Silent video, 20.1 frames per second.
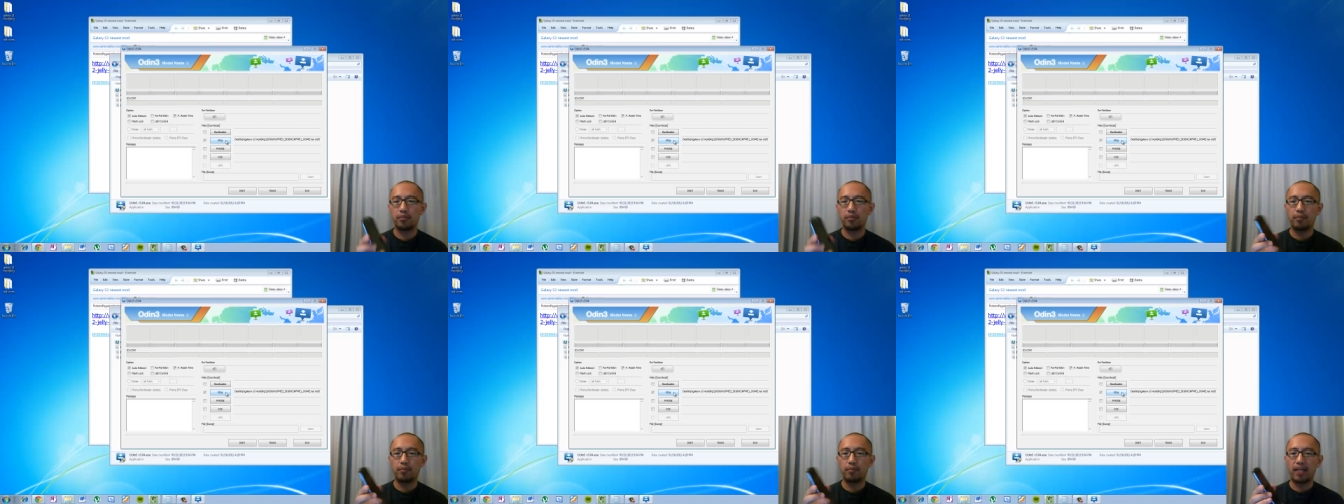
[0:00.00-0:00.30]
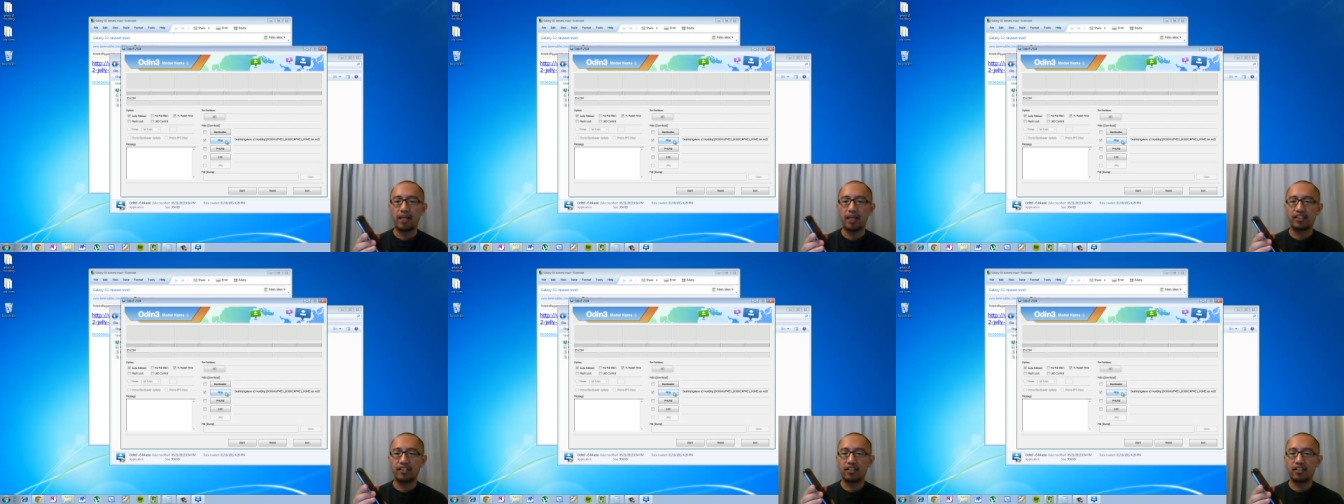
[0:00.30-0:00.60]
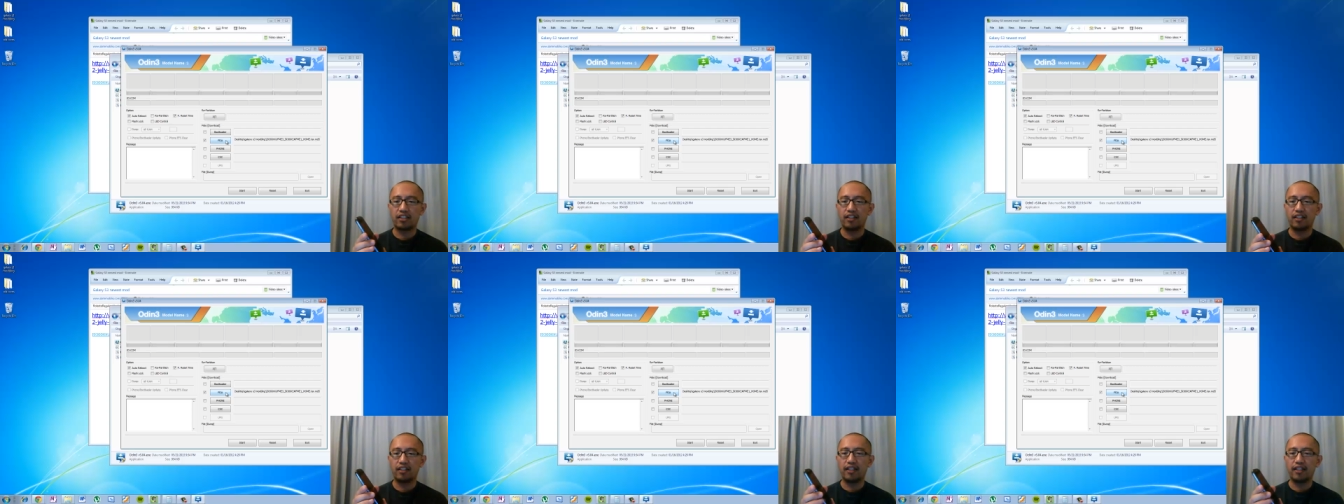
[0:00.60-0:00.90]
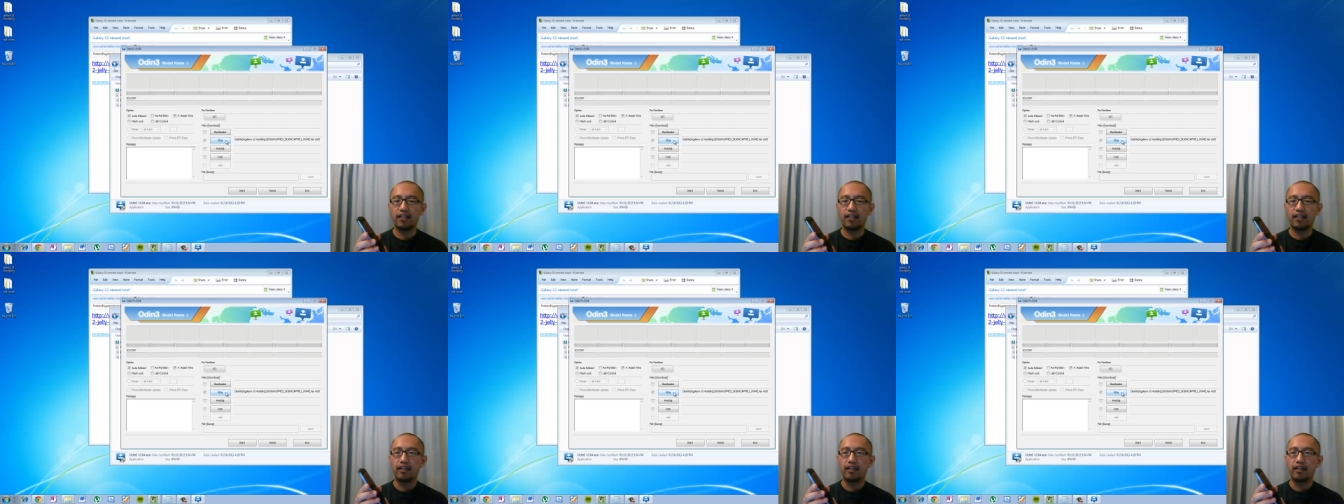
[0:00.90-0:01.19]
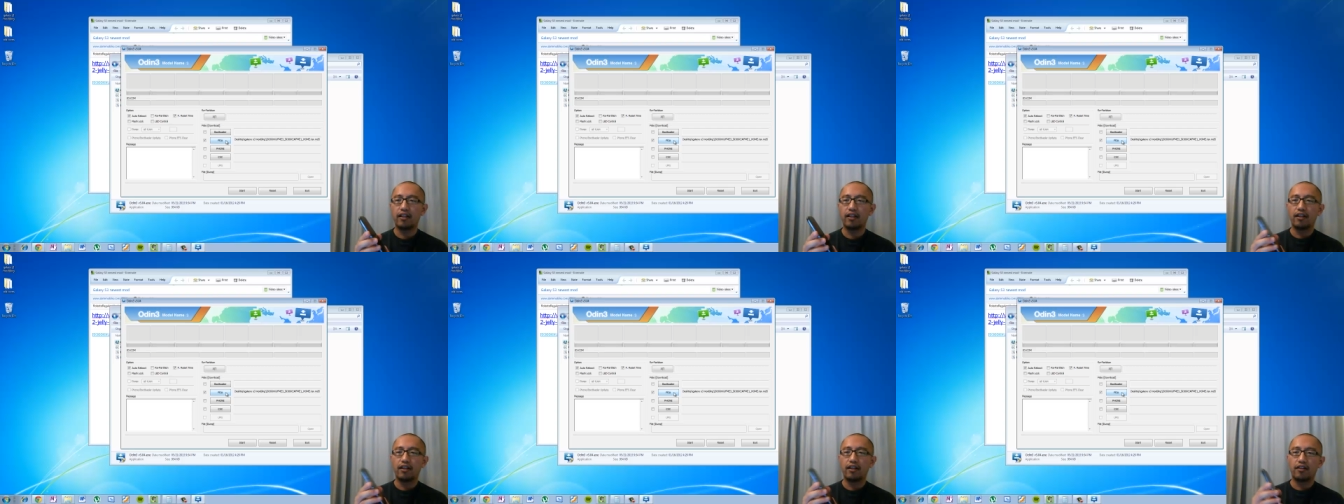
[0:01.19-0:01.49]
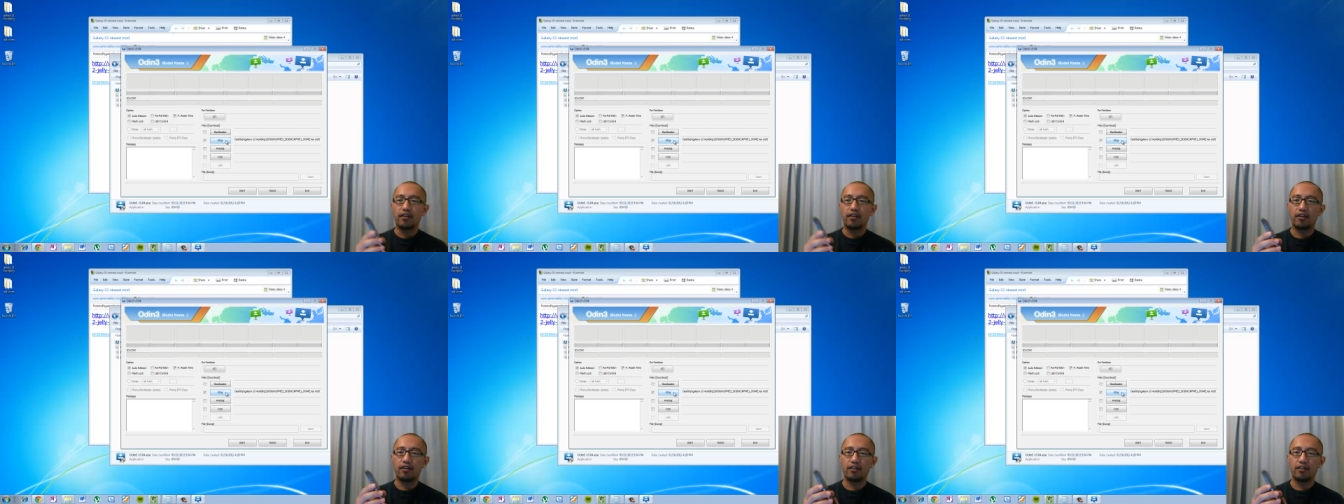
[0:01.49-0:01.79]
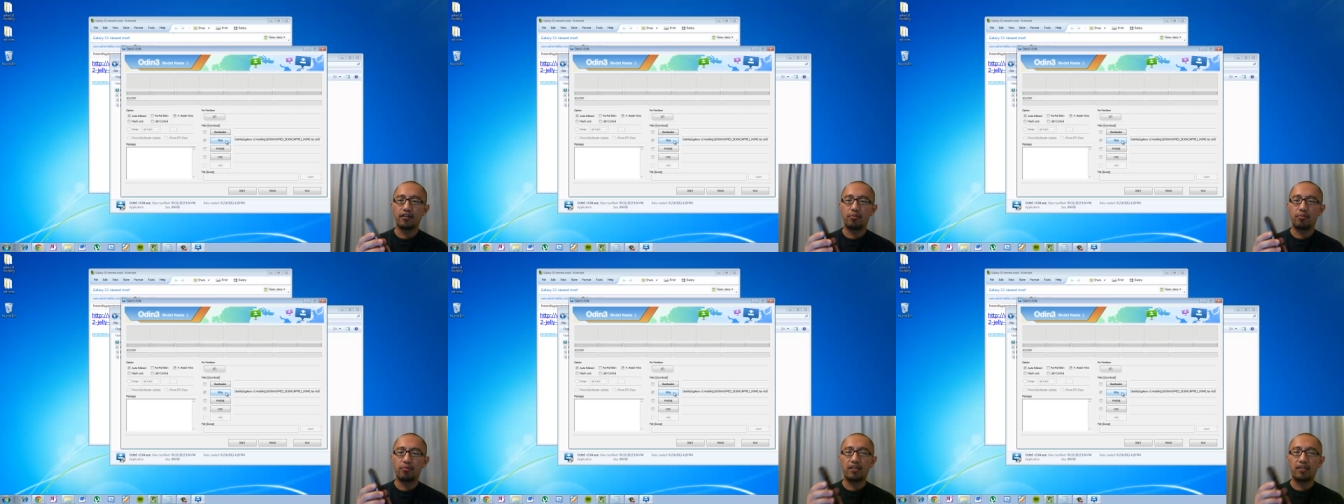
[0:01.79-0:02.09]
but basically you're going
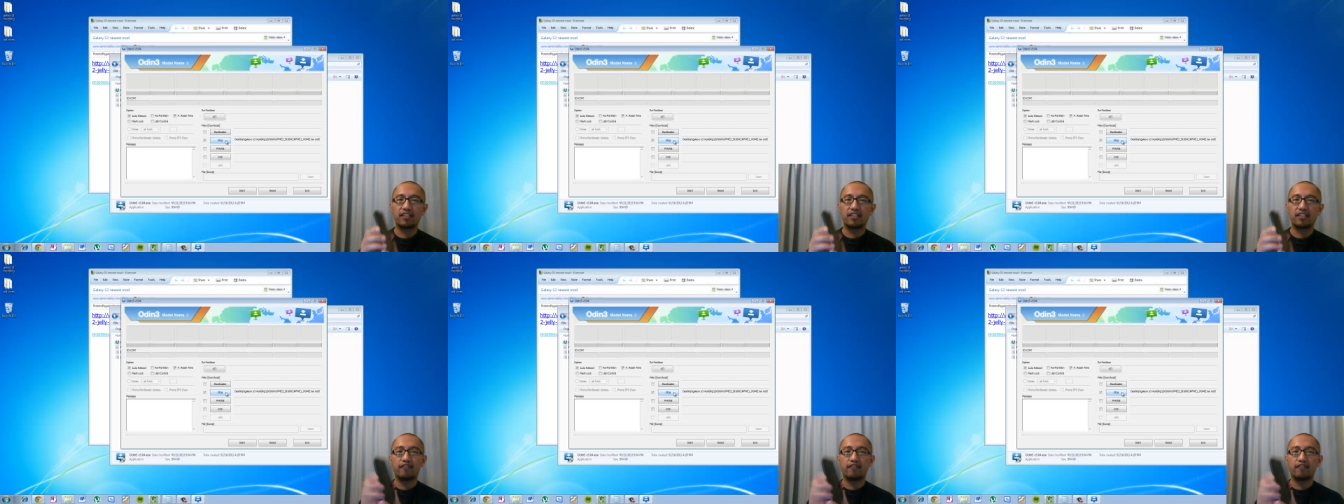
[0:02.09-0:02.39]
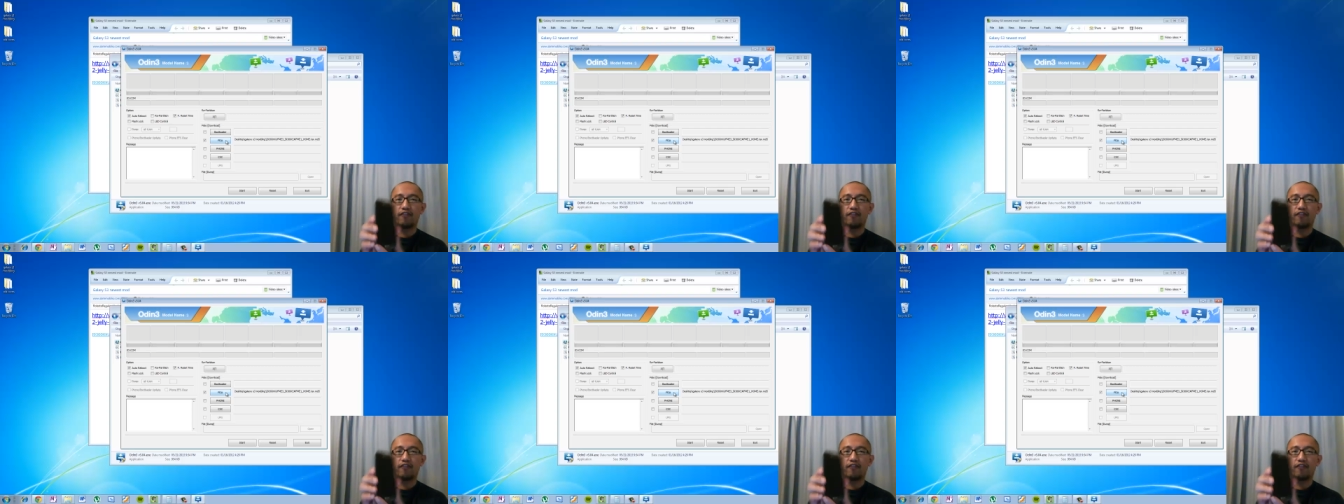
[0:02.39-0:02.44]
to press the